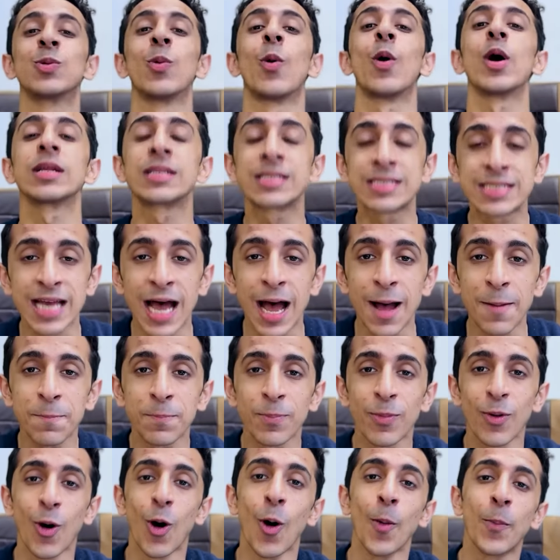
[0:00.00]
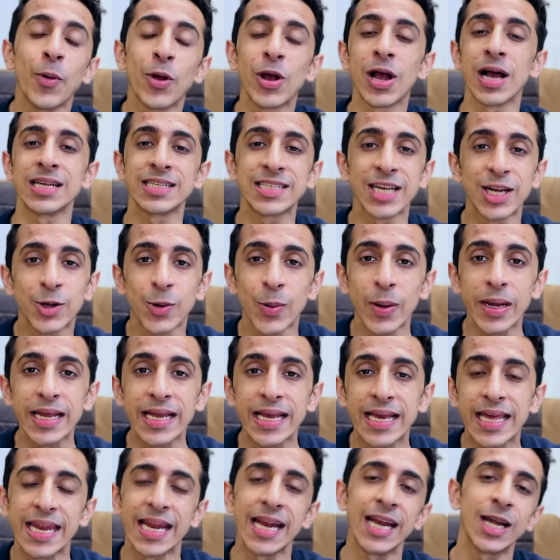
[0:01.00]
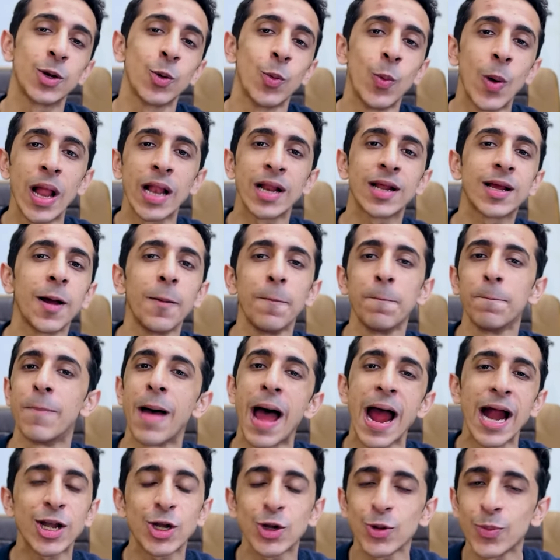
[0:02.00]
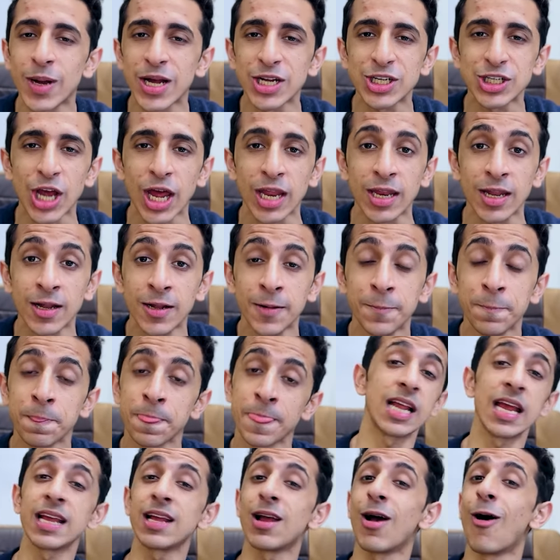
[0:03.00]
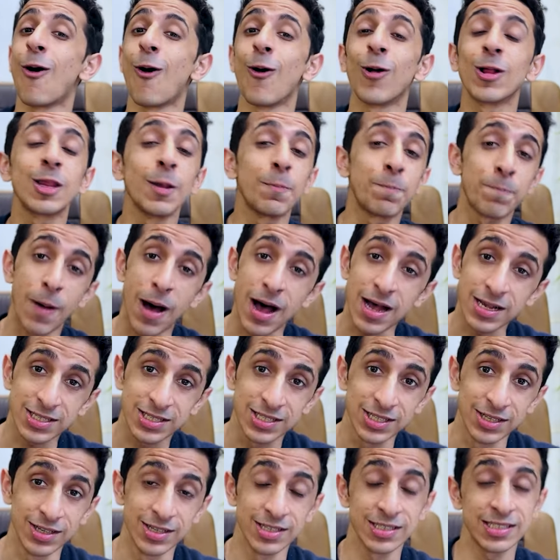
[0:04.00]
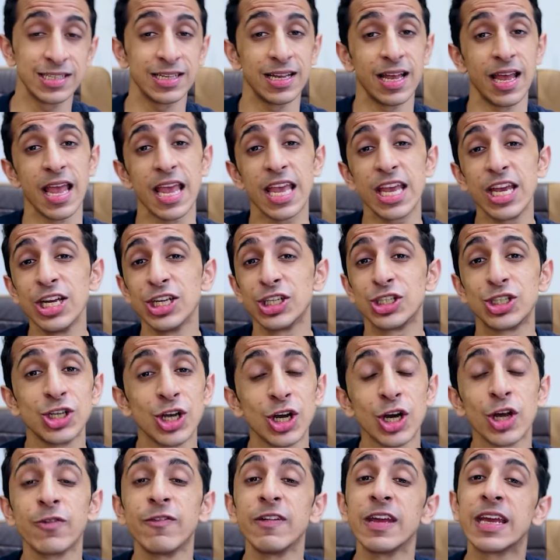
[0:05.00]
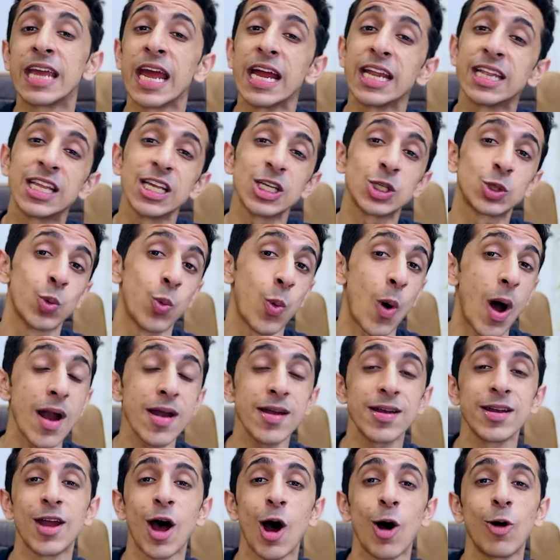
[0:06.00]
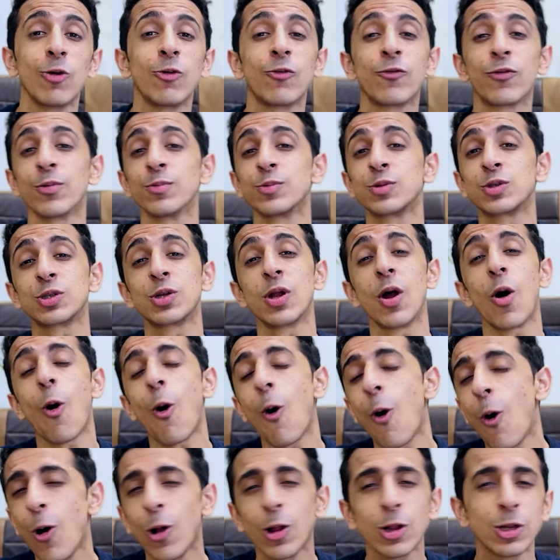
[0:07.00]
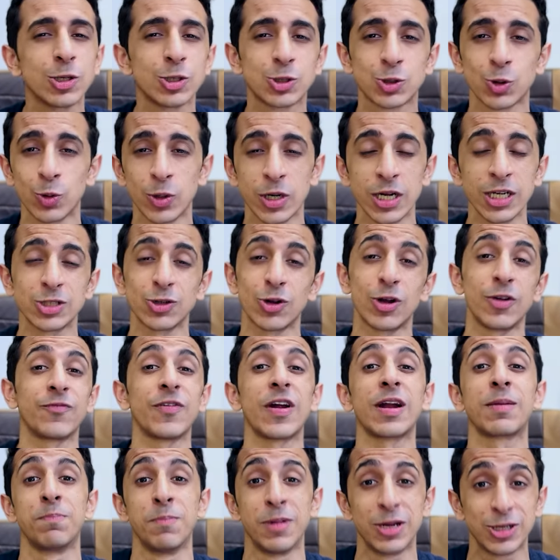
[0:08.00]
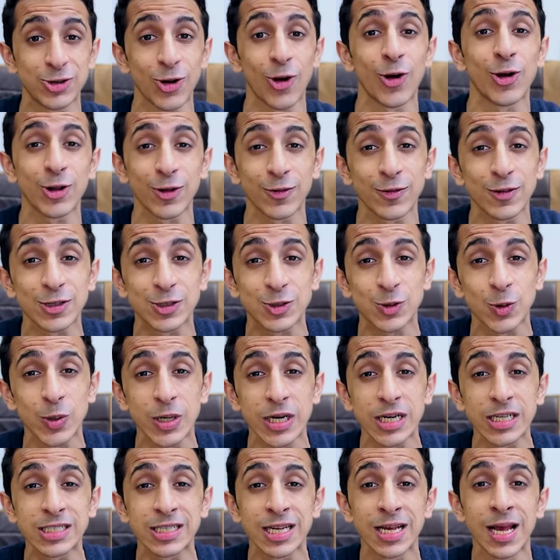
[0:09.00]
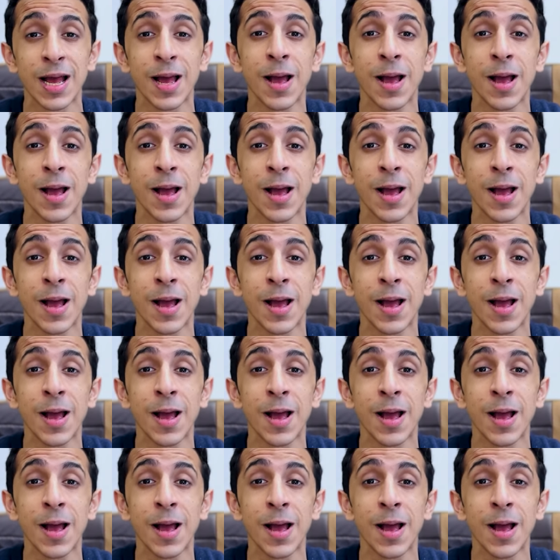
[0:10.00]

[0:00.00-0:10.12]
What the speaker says: what's up? Hope you guys are doing great. Welcome back to my channel. Just like all the past years, each year we get this one doubt from all the students, or in fact majority of the students.